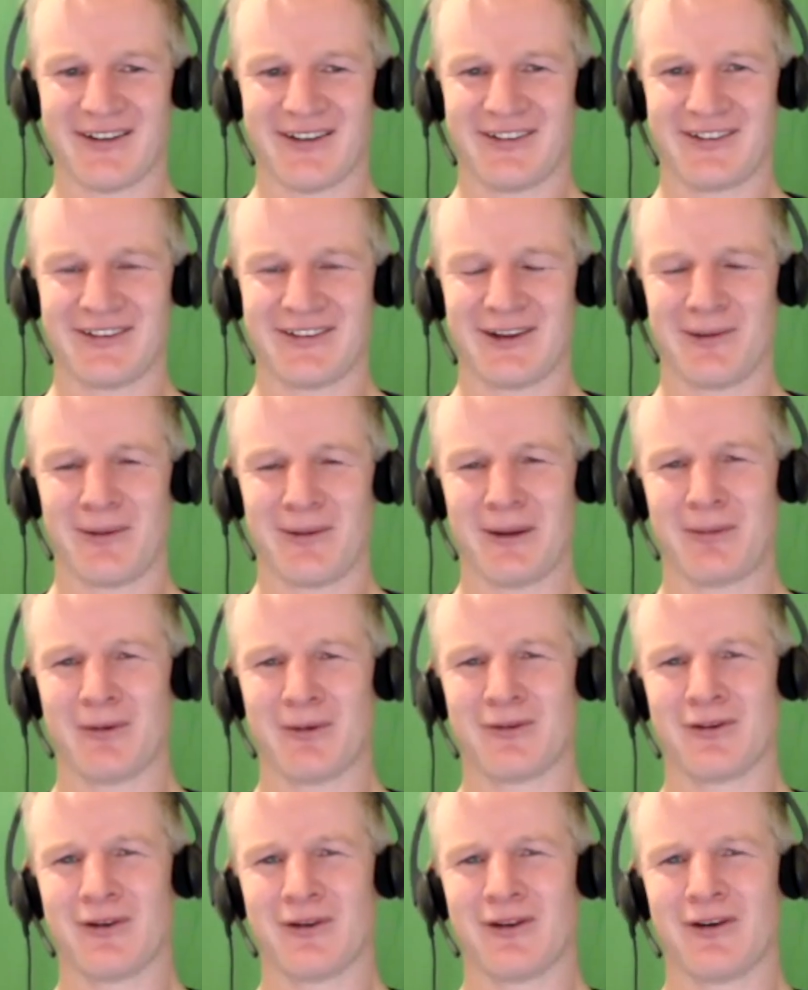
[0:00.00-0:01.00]
I just tell
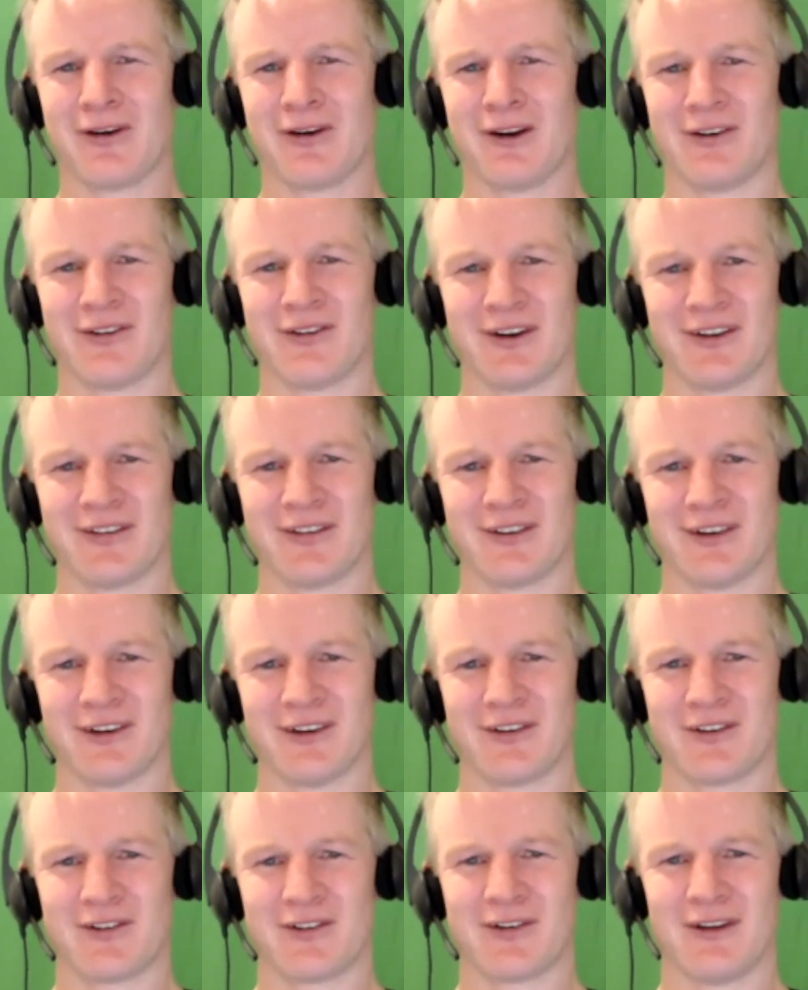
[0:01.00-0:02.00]
people do your own
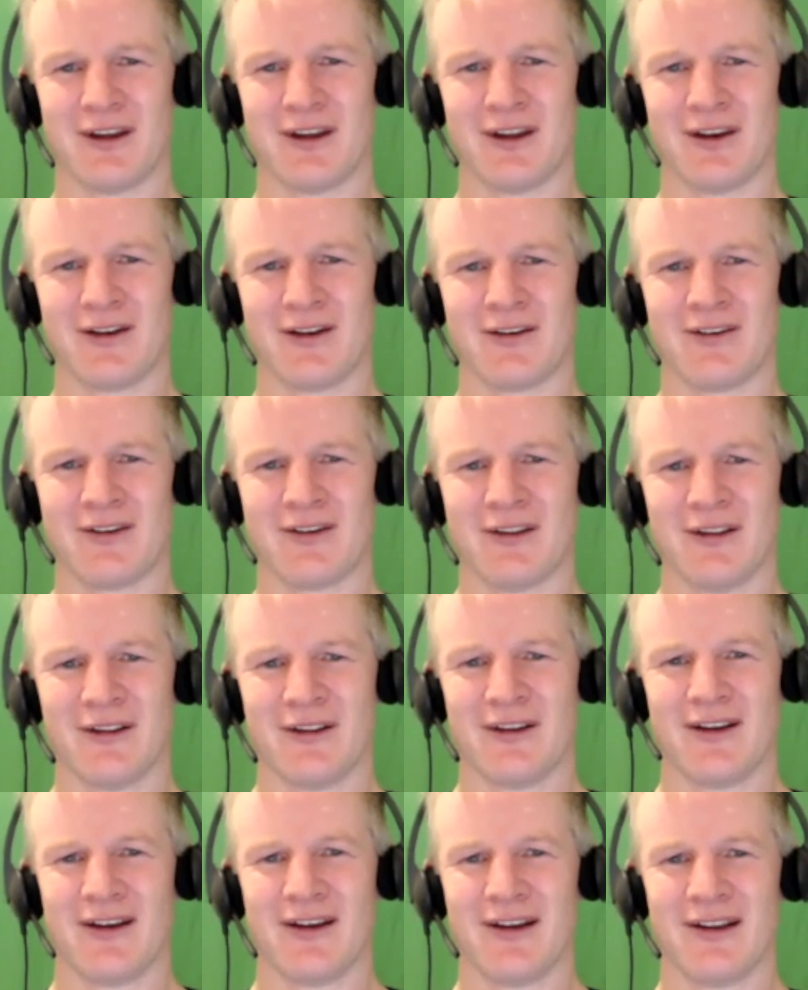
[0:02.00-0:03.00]
research and
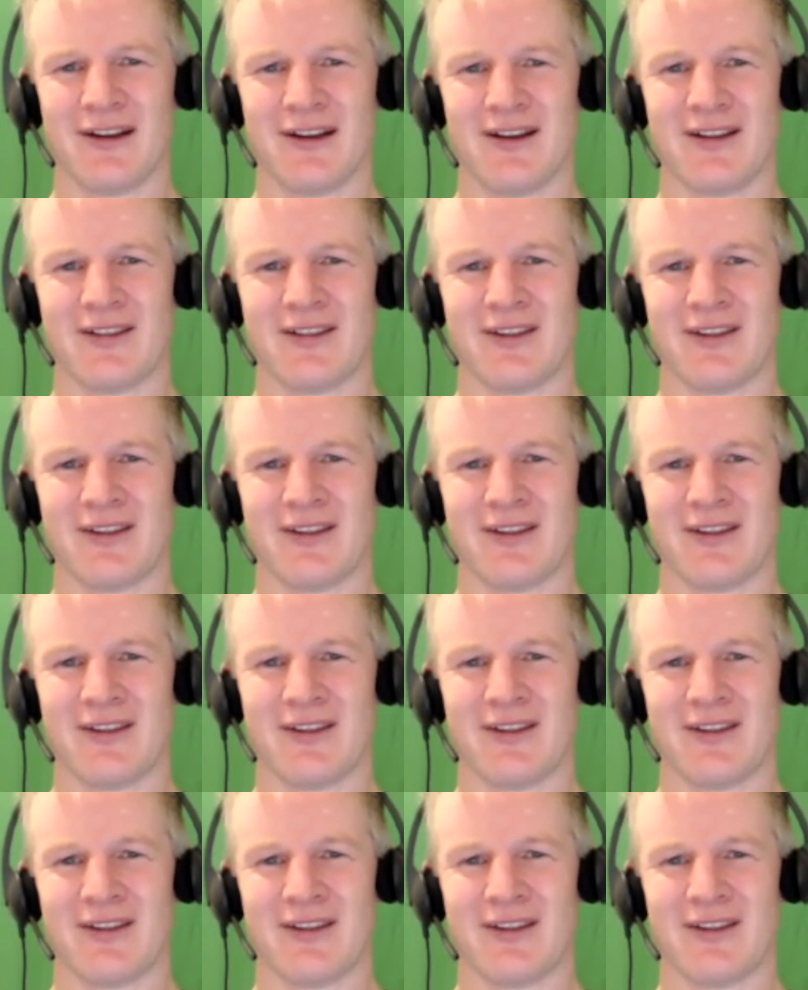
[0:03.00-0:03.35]
uh,